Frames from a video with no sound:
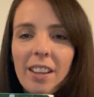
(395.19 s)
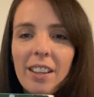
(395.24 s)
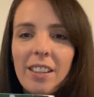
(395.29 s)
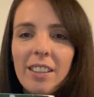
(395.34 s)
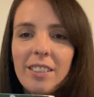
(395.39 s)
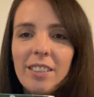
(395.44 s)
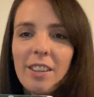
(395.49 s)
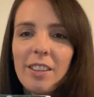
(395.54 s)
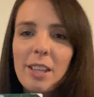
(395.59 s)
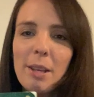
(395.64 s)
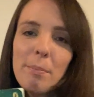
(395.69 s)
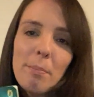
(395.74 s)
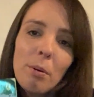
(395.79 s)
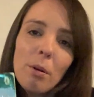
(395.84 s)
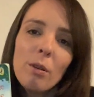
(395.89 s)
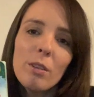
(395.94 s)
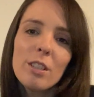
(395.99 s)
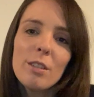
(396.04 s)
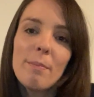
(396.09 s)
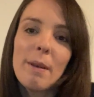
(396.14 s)
So the
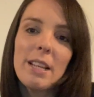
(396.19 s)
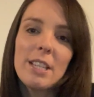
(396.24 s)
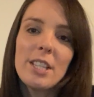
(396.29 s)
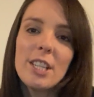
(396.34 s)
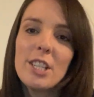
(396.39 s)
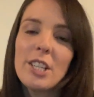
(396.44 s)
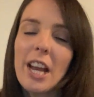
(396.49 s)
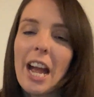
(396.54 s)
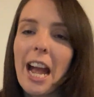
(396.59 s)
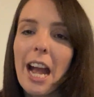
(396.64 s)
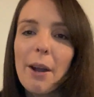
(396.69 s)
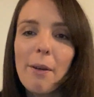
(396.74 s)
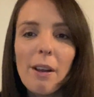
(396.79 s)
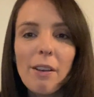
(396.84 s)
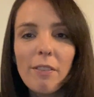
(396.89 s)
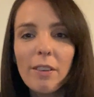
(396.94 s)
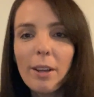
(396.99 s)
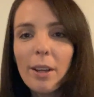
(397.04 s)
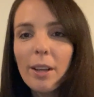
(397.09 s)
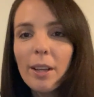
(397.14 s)
important message,
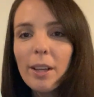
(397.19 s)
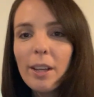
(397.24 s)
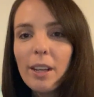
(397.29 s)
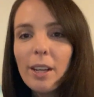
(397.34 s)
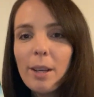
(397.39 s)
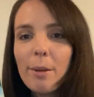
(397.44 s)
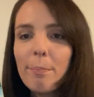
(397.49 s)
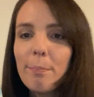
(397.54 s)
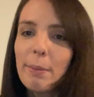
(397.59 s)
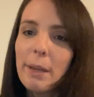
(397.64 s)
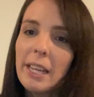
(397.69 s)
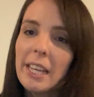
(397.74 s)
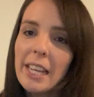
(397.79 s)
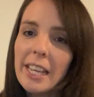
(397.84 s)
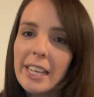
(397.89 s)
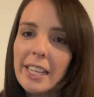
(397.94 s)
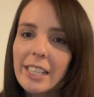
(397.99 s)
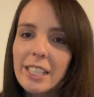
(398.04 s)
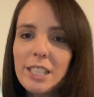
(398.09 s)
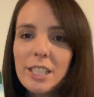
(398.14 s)
however
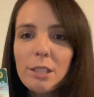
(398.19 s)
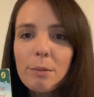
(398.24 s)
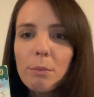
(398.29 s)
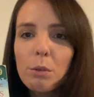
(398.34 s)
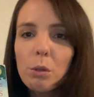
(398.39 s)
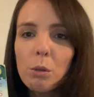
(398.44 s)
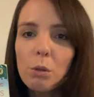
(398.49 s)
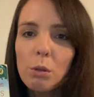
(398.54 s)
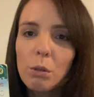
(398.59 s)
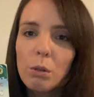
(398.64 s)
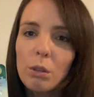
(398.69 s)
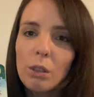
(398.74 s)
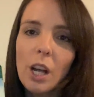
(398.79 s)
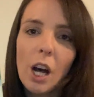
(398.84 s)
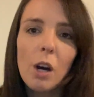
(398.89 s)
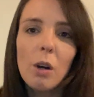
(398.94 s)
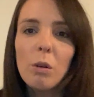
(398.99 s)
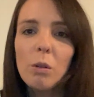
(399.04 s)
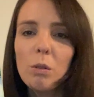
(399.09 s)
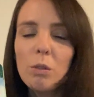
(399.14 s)
big, small,
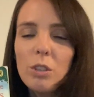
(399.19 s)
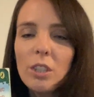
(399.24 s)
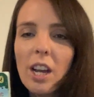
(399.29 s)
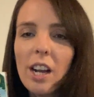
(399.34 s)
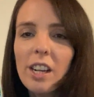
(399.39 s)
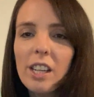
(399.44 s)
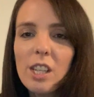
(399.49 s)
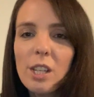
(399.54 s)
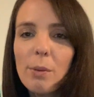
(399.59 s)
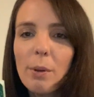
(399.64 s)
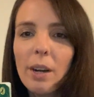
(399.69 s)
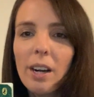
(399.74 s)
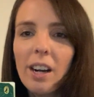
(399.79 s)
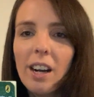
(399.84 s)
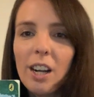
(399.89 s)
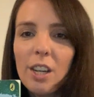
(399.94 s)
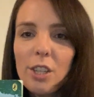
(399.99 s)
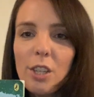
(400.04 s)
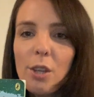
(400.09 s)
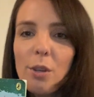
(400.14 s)
old, young you
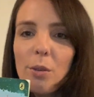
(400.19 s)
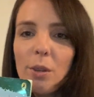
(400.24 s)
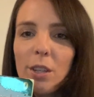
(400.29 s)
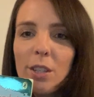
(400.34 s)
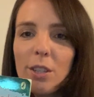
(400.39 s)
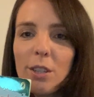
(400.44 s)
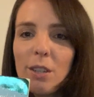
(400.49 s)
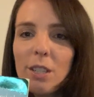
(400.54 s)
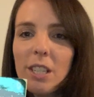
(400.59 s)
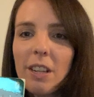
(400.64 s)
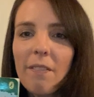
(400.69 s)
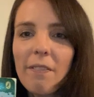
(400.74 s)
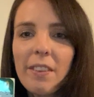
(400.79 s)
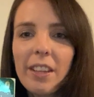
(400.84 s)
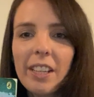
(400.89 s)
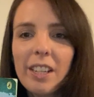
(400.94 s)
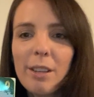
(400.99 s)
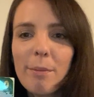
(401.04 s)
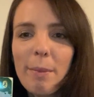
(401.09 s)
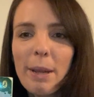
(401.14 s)
are, you can do something
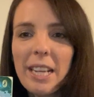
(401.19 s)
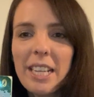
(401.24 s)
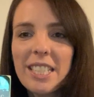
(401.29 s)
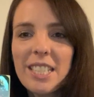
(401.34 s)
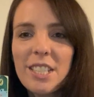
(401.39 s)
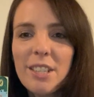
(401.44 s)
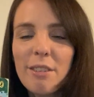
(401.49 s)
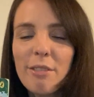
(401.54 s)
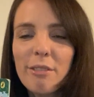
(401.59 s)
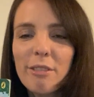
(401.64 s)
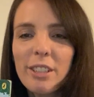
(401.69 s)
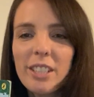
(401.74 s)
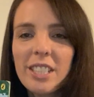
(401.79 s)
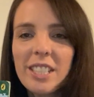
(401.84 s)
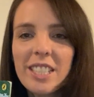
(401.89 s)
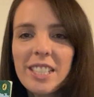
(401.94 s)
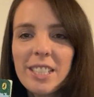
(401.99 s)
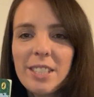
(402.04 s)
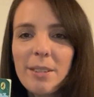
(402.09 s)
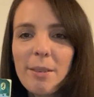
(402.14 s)
that makes a
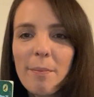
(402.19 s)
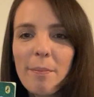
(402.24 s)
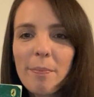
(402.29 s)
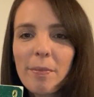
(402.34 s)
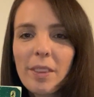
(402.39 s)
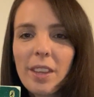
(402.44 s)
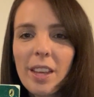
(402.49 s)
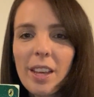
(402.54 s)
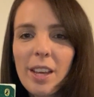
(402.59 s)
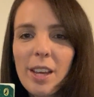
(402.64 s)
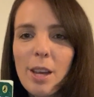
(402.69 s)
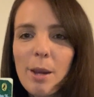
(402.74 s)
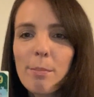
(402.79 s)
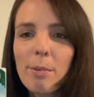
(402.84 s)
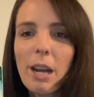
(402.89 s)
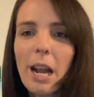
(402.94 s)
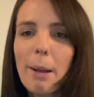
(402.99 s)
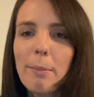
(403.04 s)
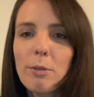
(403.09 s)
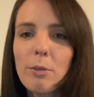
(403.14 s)
difference.
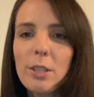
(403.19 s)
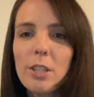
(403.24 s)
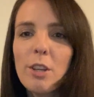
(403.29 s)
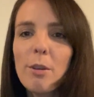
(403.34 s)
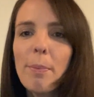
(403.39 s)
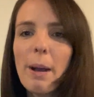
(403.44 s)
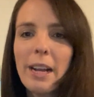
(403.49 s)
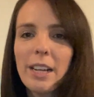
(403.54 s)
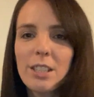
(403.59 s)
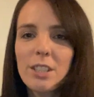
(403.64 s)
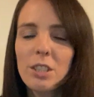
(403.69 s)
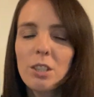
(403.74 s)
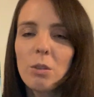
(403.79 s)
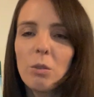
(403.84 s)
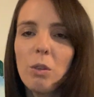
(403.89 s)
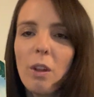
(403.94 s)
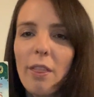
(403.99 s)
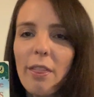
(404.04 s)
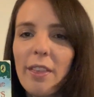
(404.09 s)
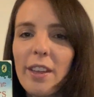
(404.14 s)
Perhaps when you're back at
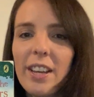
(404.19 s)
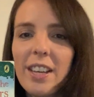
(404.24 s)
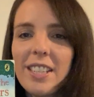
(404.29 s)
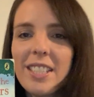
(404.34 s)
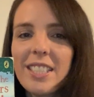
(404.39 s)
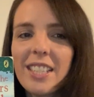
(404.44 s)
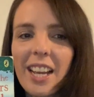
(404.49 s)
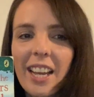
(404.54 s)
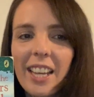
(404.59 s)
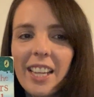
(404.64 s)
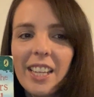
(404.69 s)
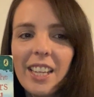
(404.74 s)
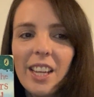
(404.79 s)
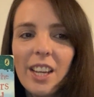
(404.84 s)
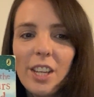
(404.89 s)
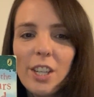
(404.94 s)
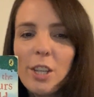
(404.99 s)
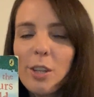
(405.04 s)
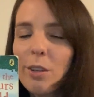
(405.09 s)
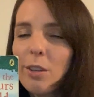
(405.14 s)
school on Thursday,
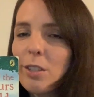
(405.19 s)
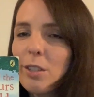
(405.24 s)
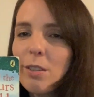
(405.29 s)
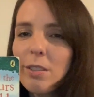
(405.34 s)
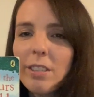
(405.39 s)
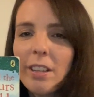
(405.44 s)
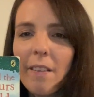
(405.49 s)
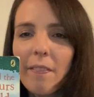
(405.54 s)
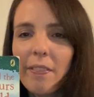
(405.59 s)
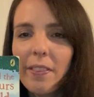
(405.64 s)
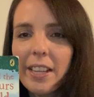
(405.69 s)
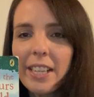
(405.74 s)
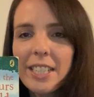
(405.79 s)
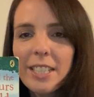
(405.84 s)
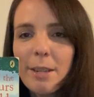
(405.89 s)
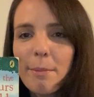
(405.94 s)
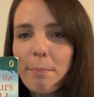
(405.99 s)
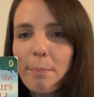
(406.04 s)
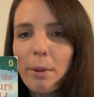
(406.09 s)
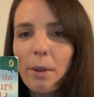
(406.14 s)
you can do something
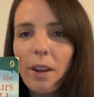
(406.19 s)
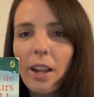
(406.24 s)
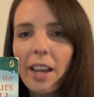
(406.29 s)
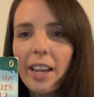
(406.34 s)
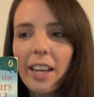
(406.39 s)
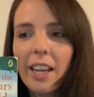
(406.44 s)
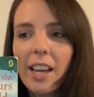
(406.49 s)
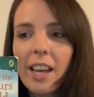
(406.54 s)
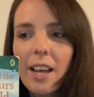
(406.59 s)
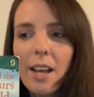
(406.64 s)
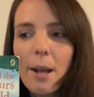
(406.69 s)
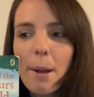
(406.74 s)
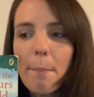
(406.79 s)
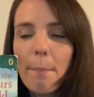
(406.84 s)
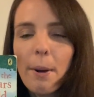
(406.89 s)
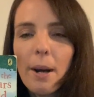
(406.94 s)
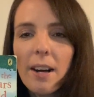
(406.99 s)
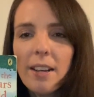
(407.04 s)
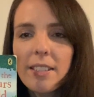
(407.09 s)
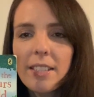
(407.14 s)
simple like
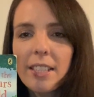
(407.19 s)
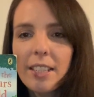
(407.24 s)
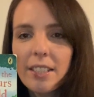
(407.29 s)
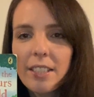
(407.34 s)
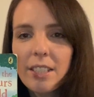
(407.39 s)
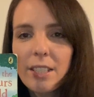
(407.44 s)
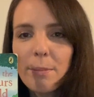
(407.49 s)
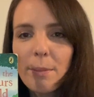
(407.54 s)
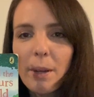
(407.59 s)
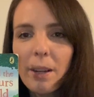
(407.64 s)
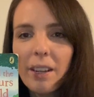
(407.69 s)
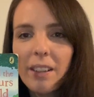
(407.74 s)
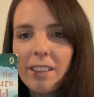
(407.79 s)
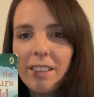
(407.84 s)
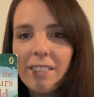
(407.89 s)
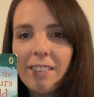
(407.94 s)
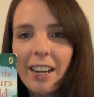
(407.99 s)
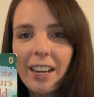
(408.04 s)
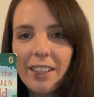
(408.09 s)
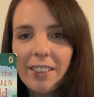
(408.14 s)
passing a smile
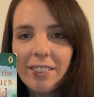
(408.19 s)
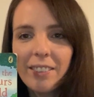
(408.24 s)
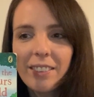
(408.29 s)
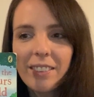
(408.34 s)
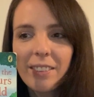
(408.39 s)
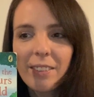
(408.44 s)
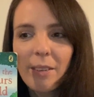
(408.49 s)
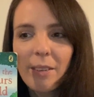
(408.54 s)
round.